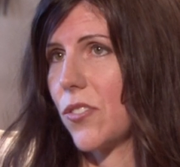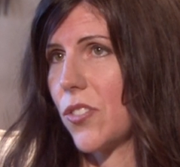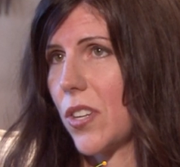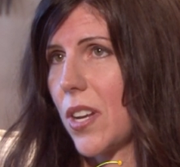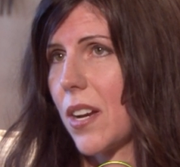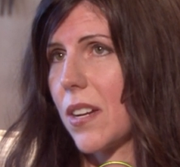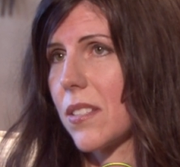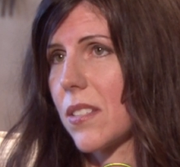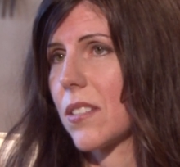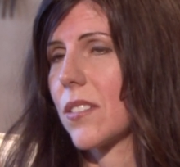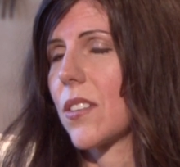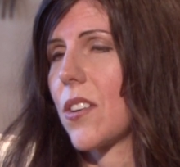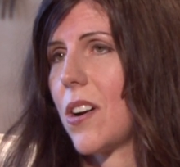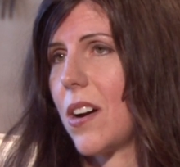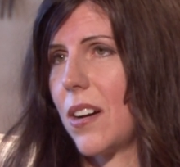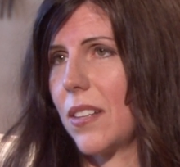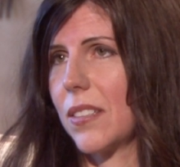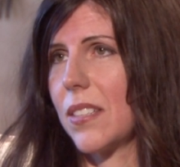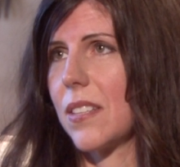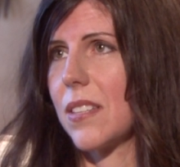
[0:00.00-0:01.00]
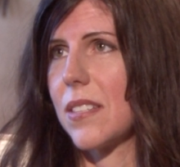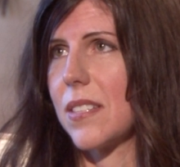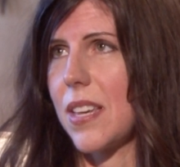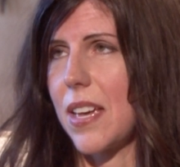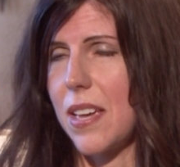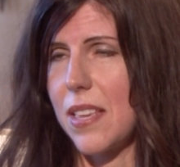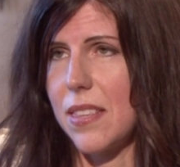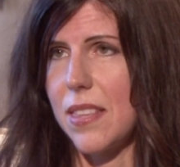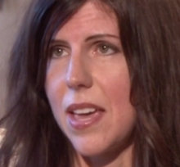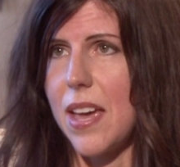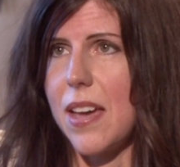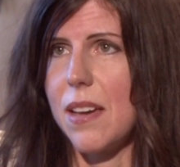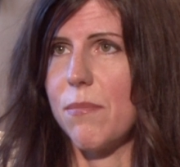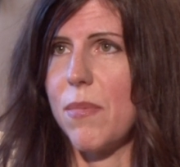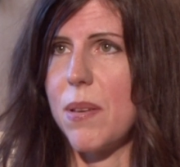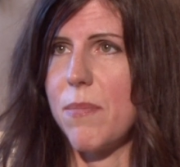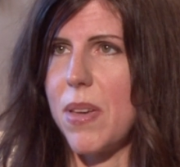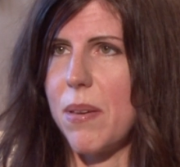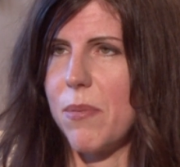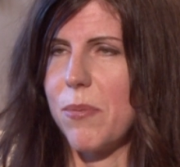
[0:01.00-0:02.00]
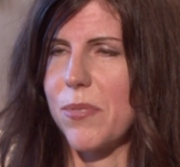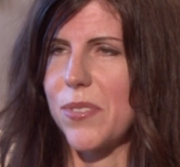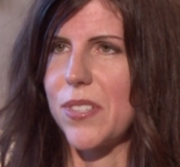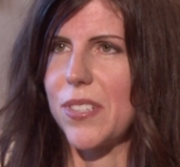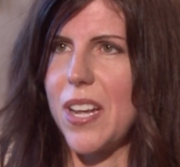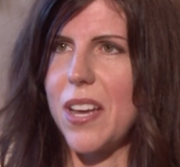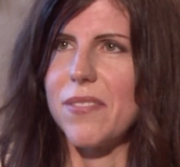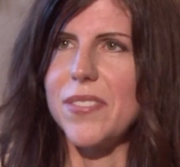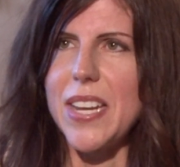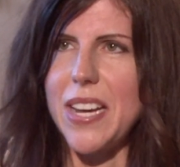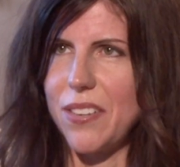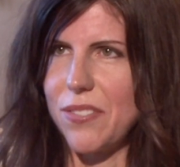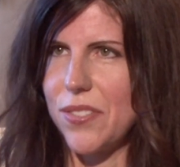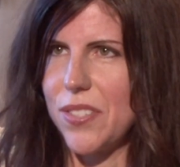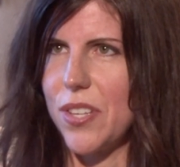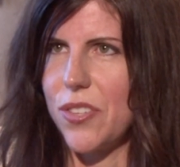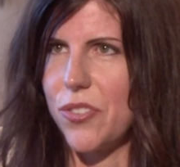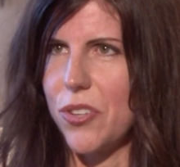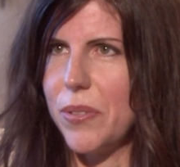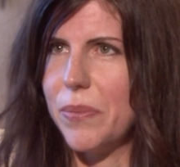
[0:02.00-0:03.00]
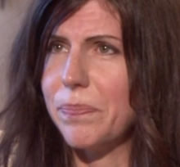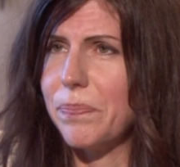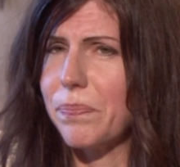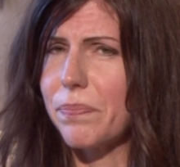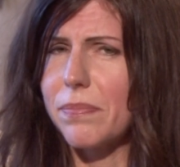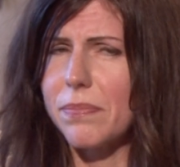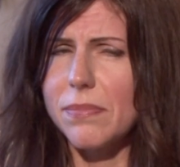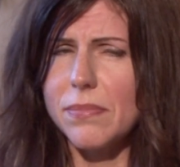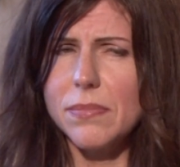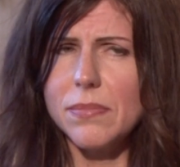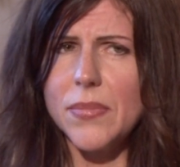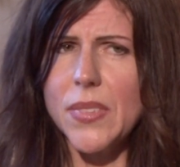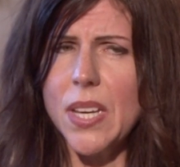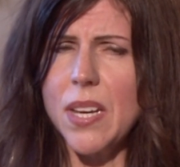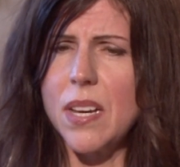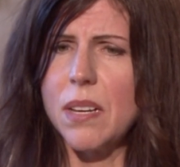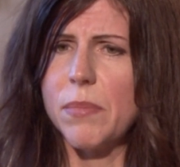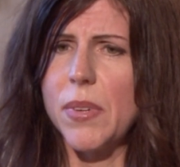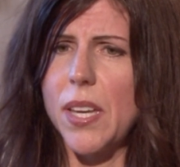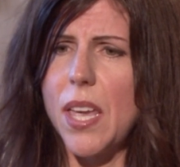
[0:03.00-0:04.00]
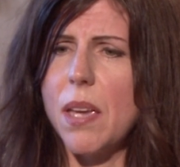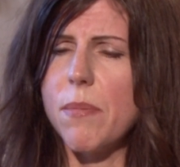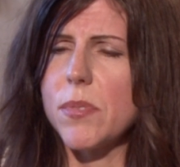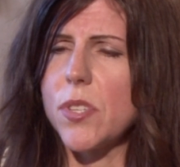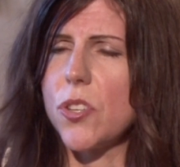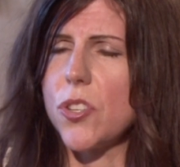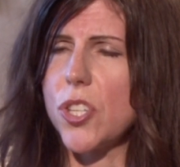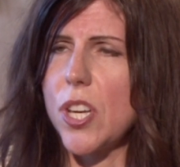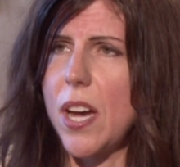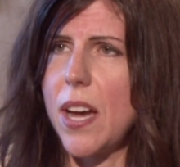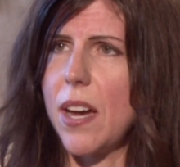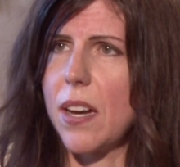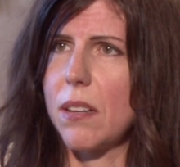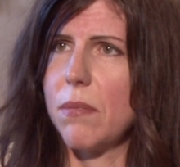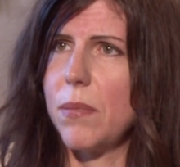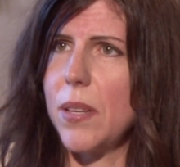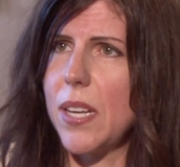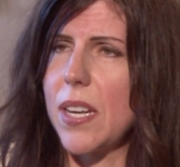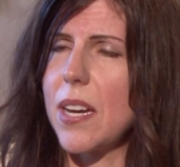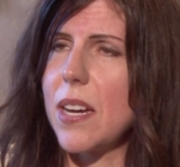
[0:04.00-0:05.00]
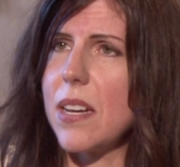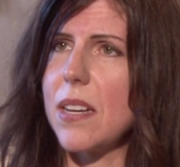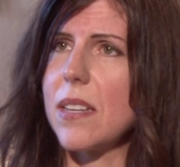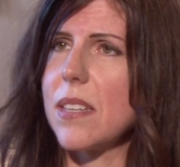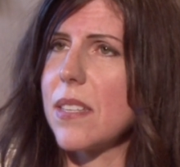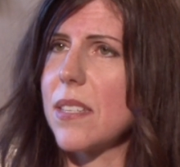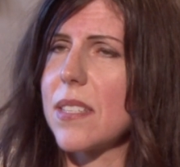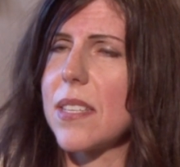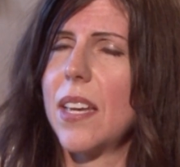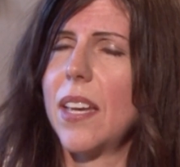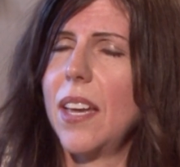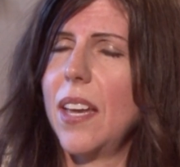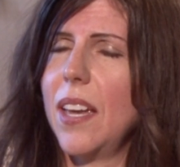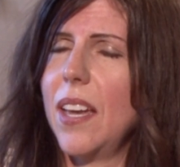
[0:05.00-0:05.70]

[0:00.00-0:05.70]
The geneticist called and said that my baby was going to have Down syndrome. Um, it came as a shock because